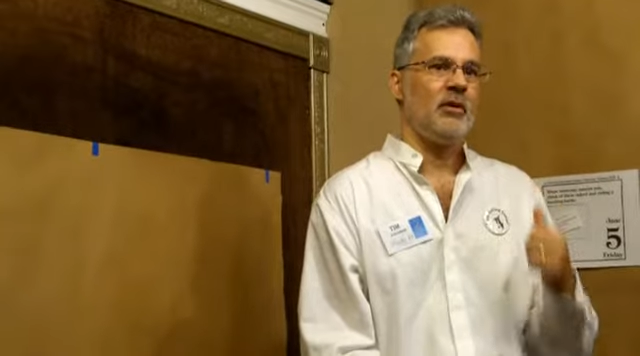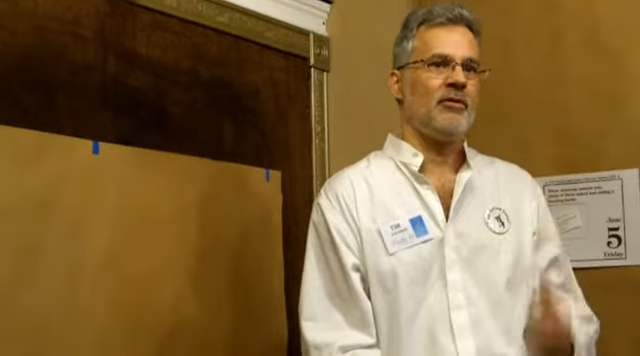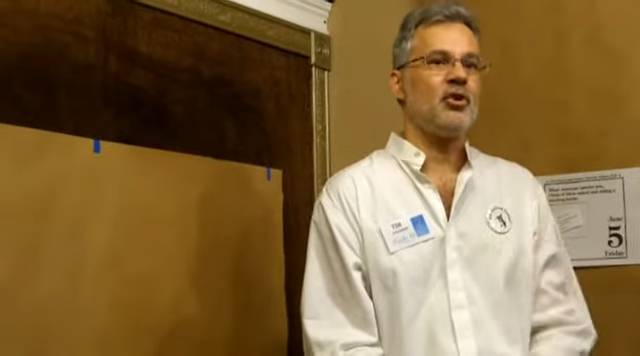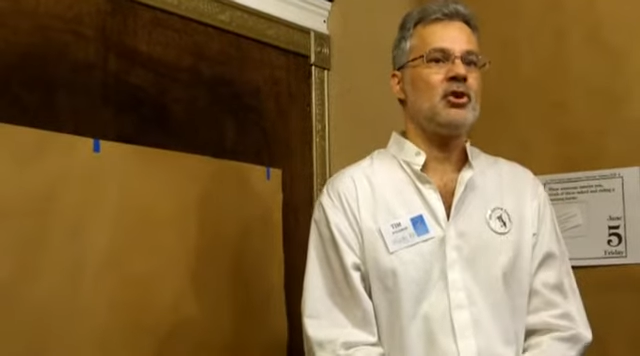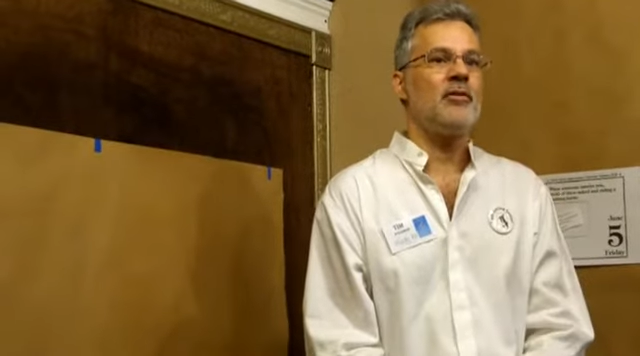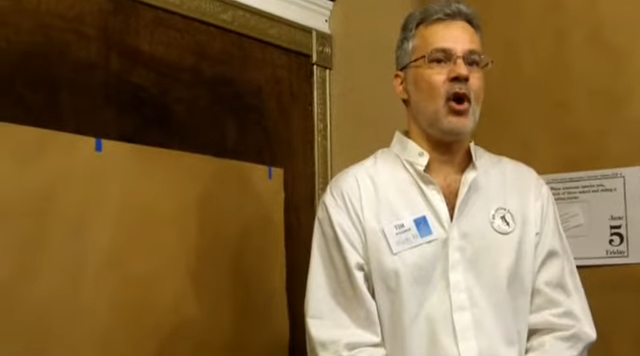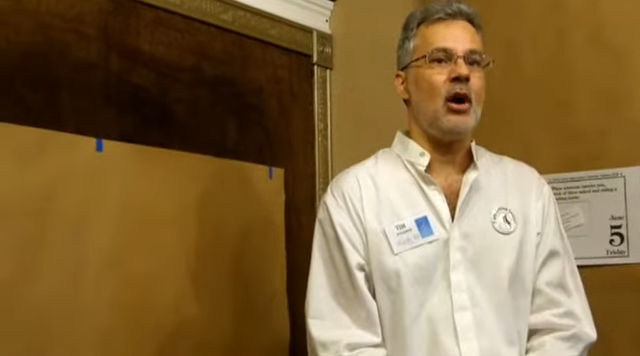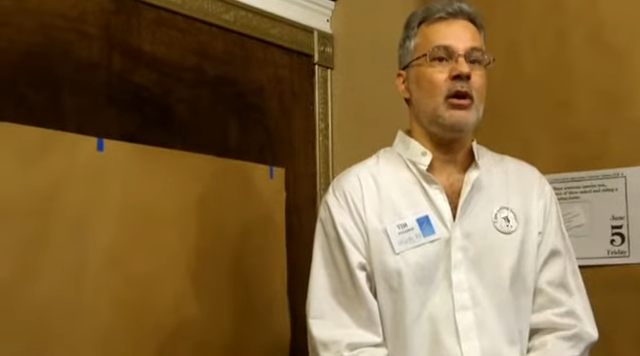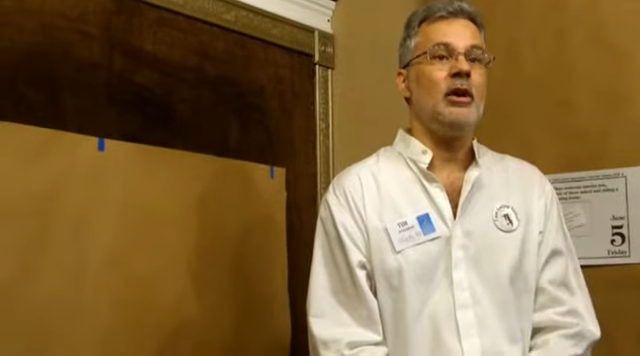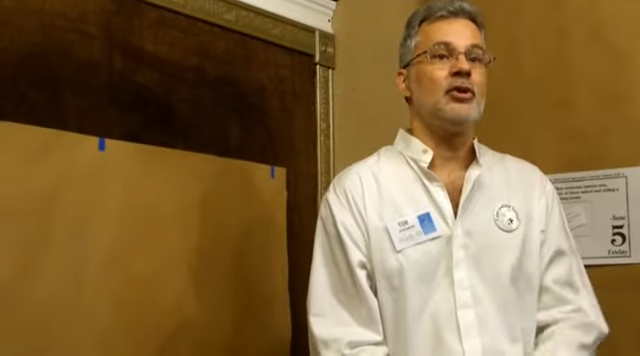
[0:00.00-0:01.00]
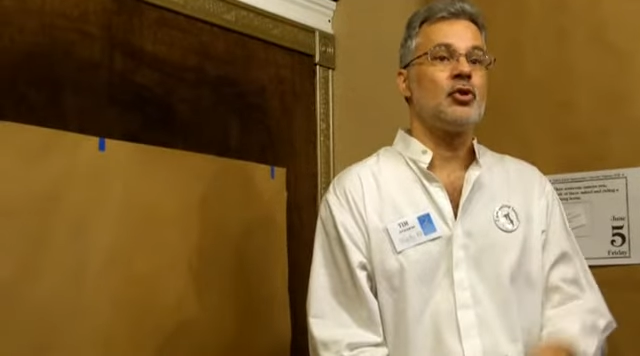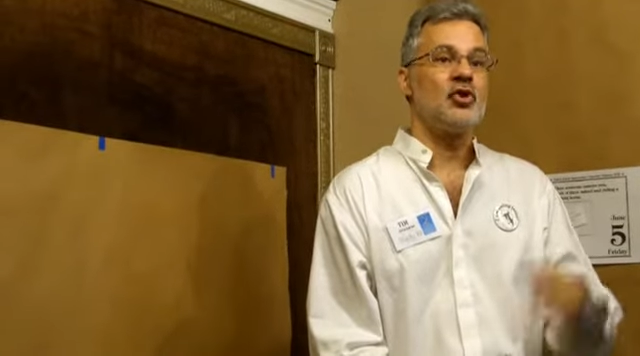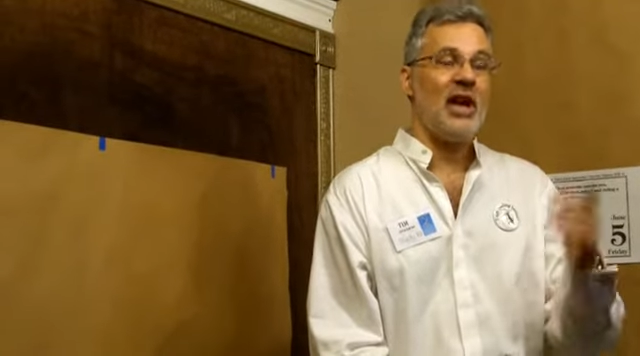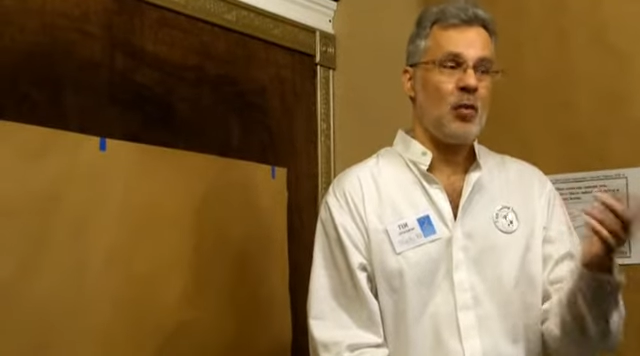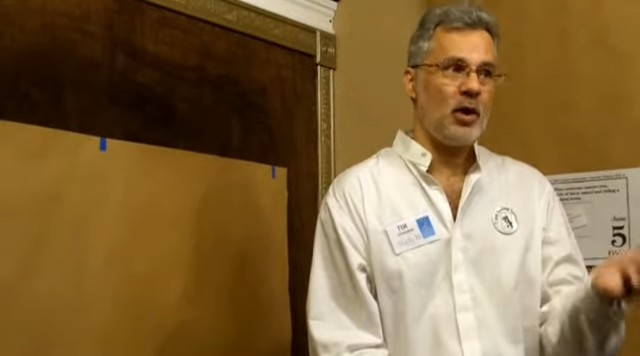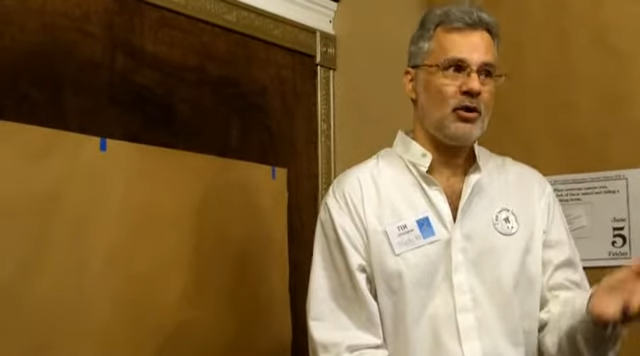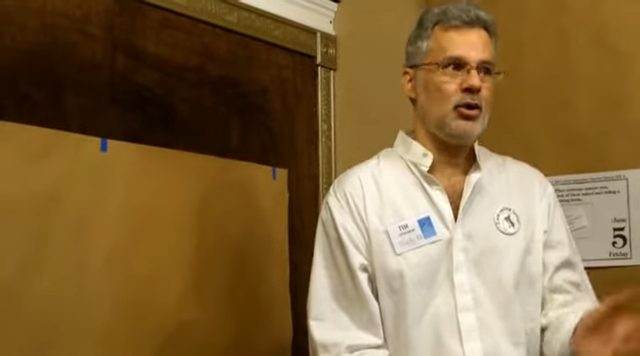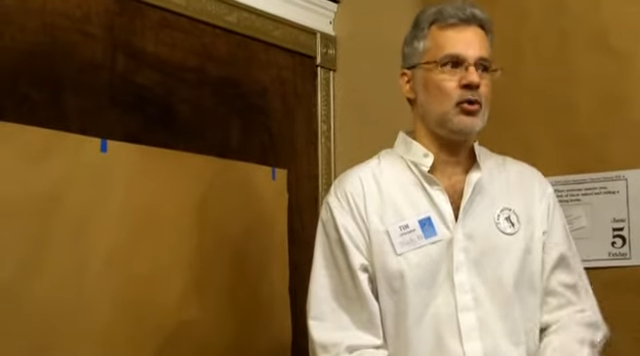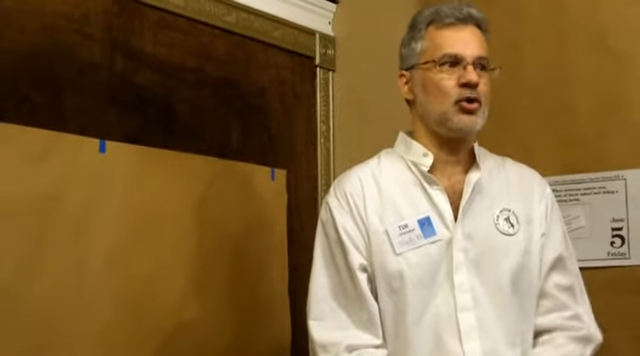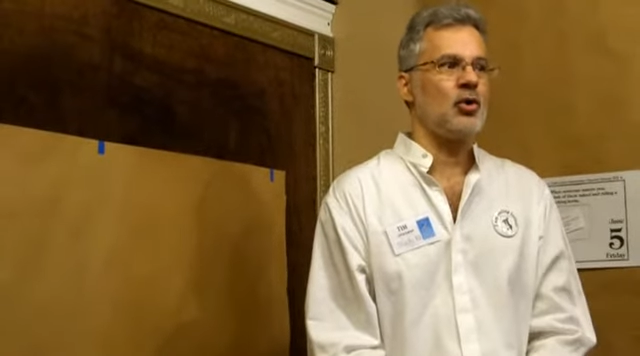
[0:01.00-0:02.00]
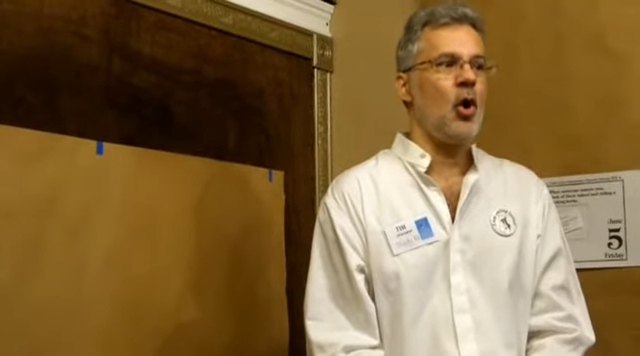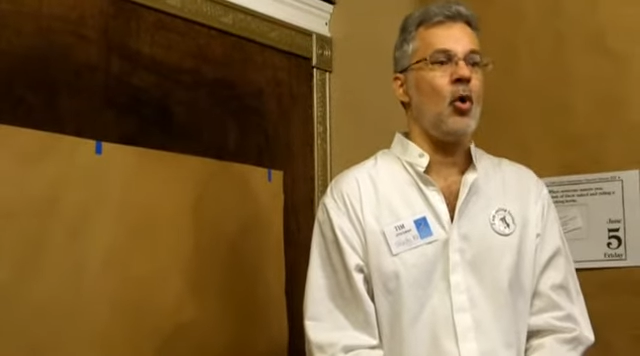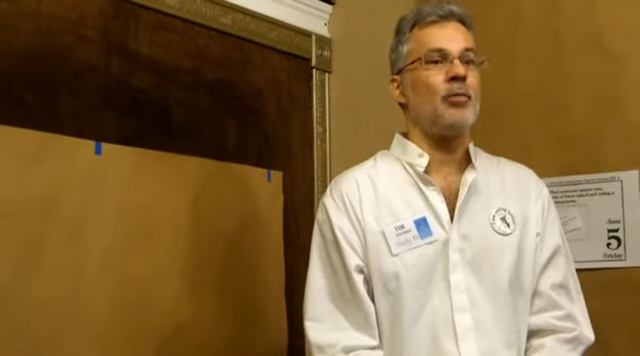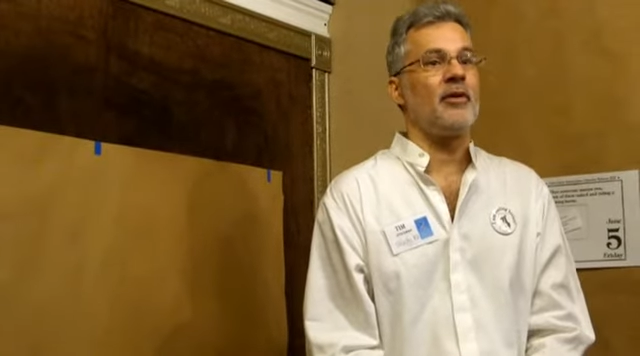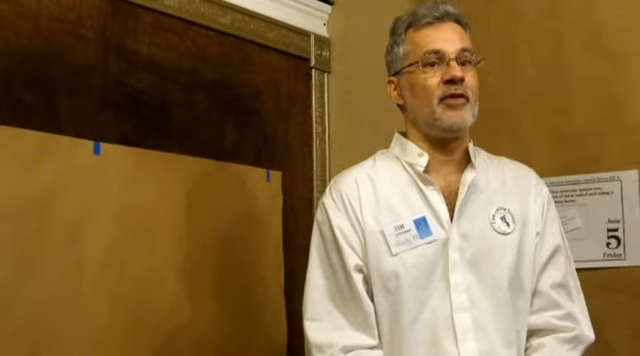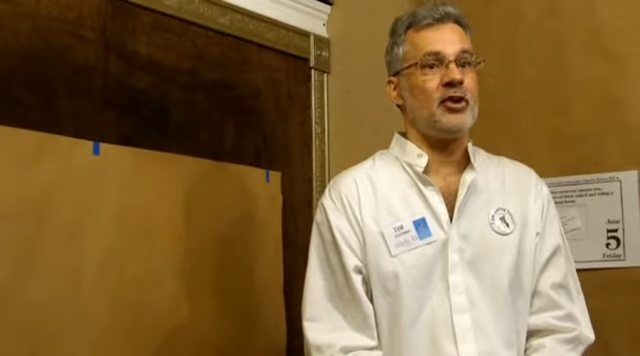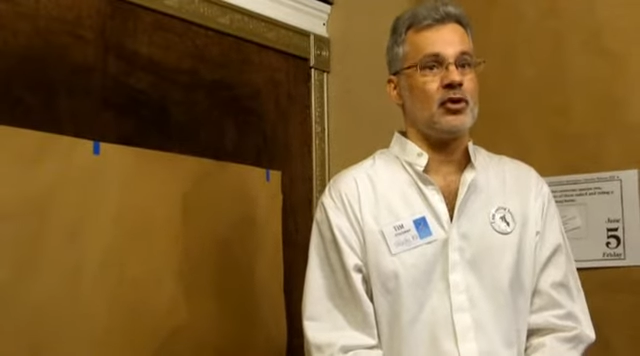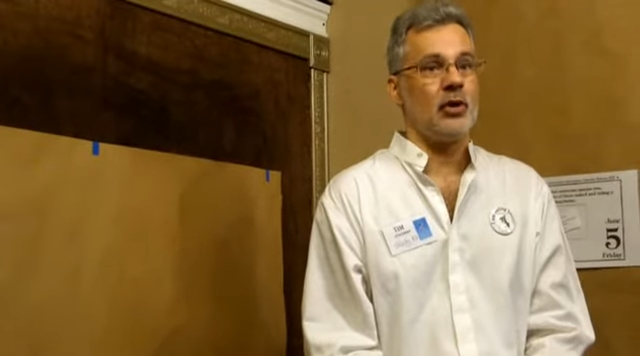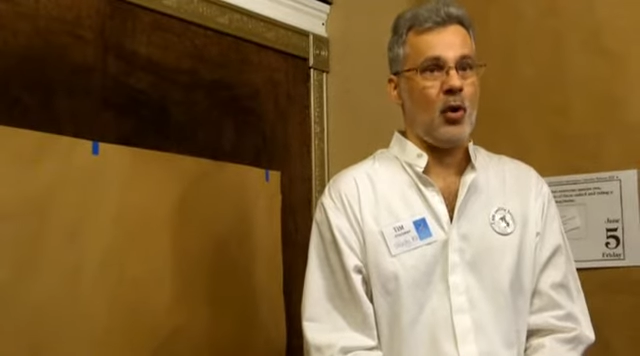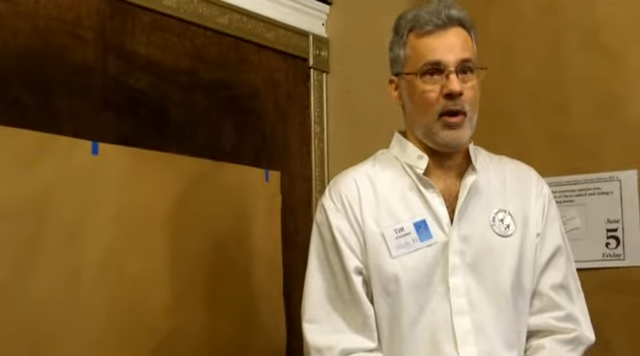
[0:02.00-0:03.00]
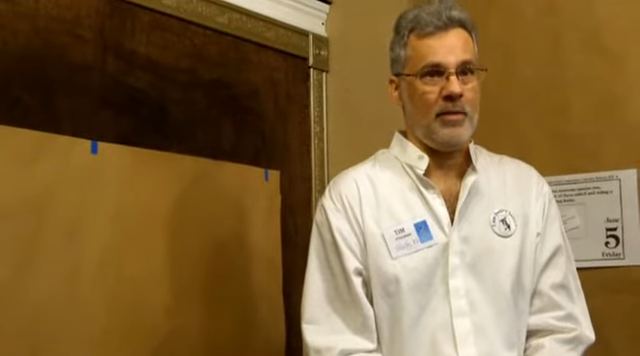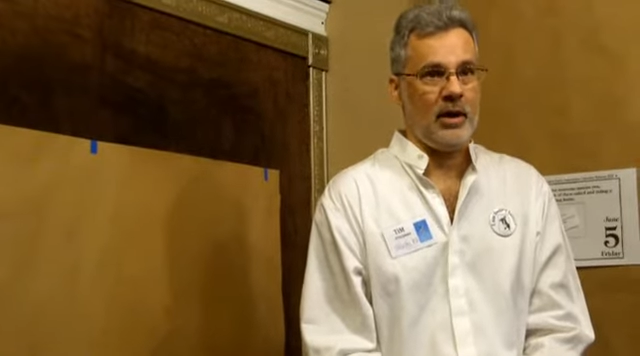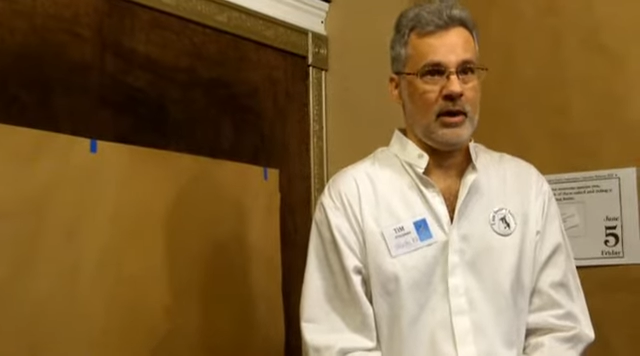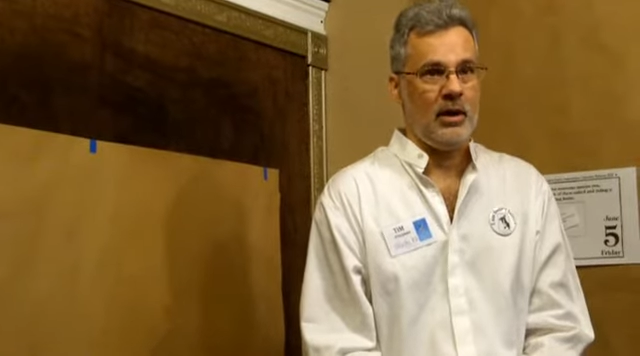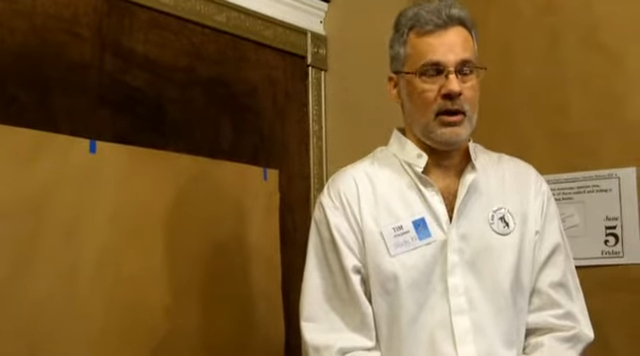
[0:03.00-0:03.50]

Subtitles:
First of all, Suzanne wanted to use her own professional equipment.